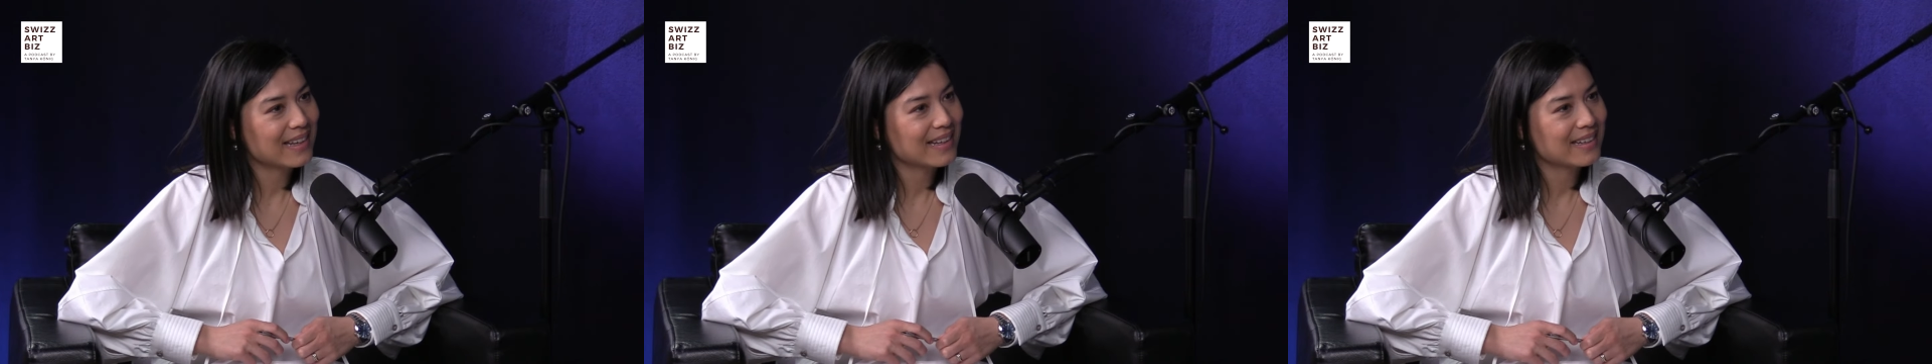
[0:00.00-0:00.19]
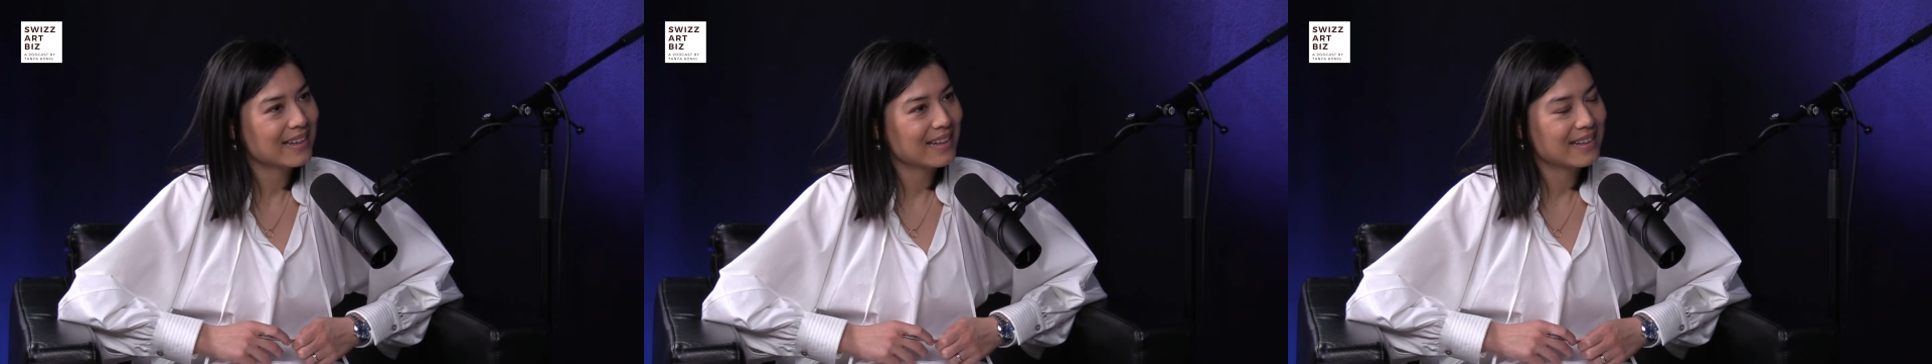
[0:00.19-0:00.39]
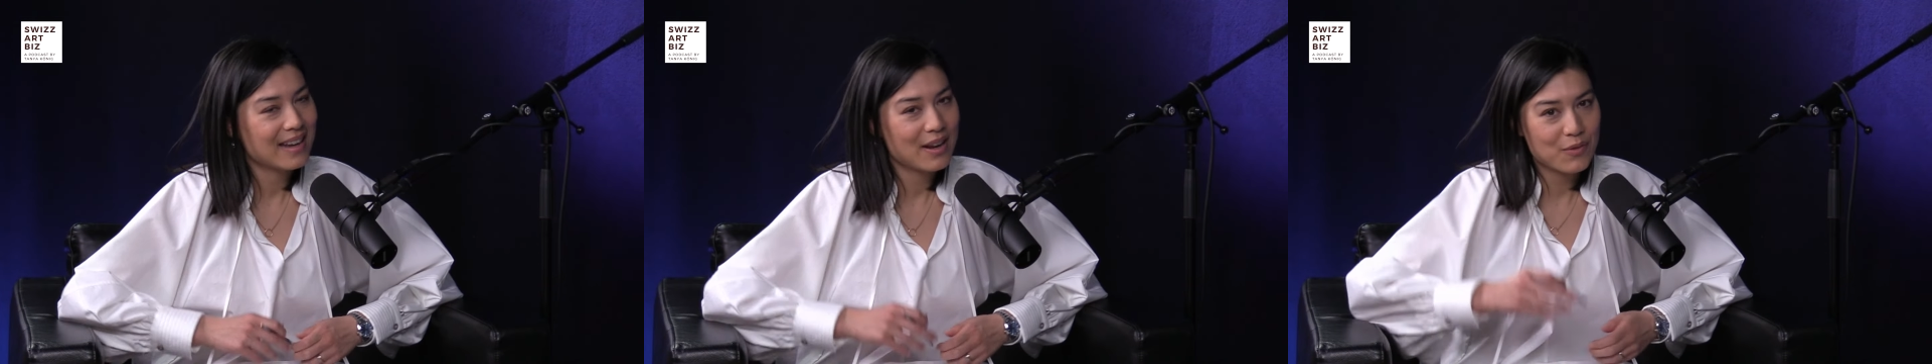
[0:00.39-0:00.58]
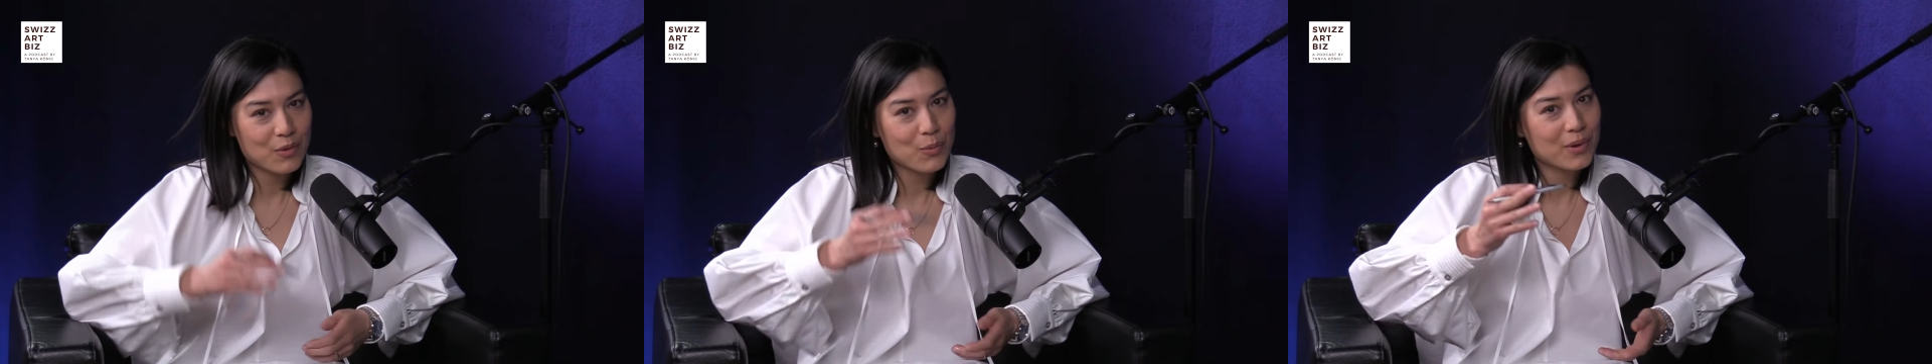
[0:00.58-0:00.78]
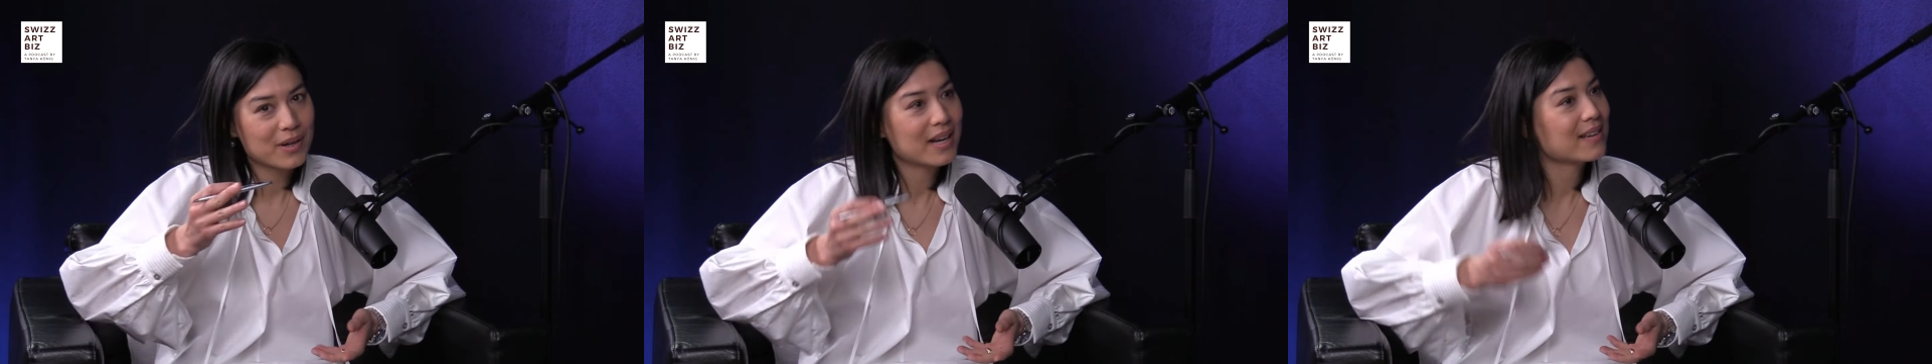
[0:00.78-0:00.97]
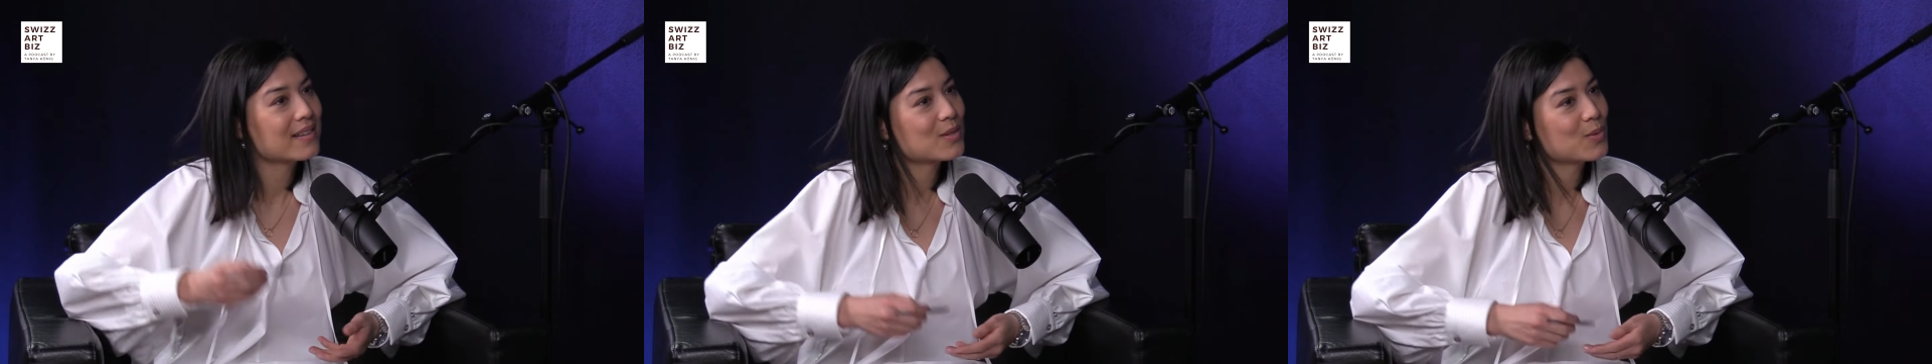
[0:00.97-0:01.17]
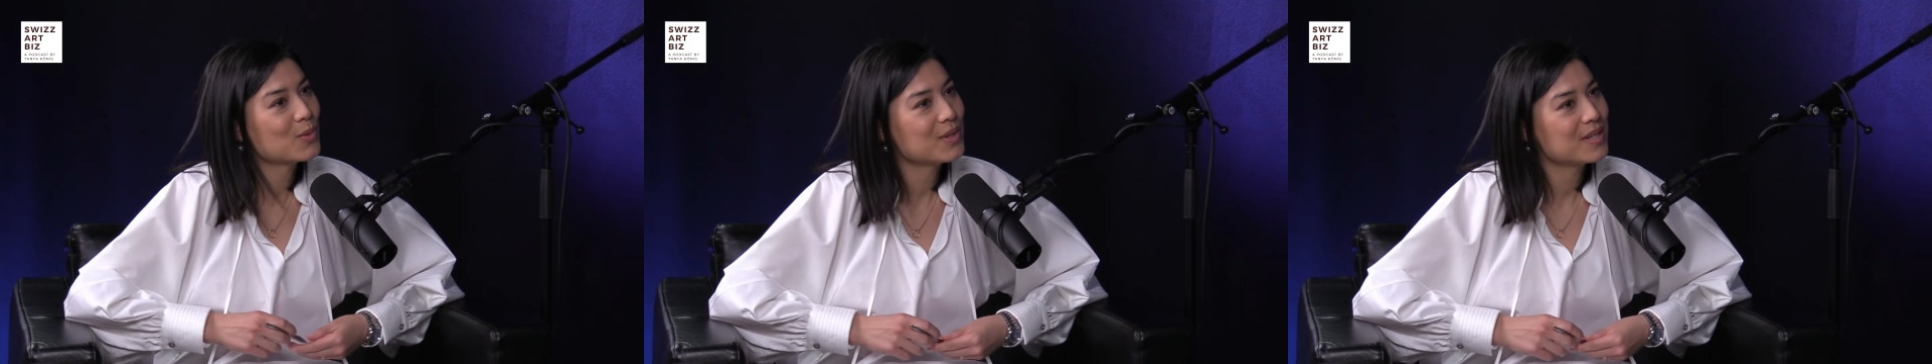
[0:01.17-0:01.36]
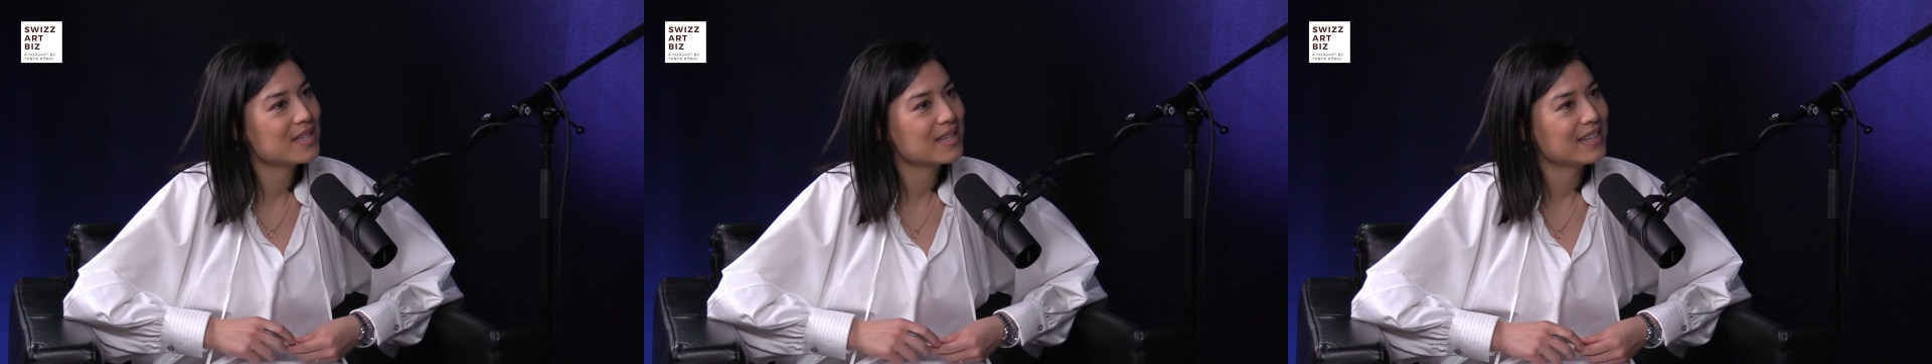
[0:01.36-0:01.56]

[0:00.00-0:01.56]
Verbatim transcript: and and everyone else who is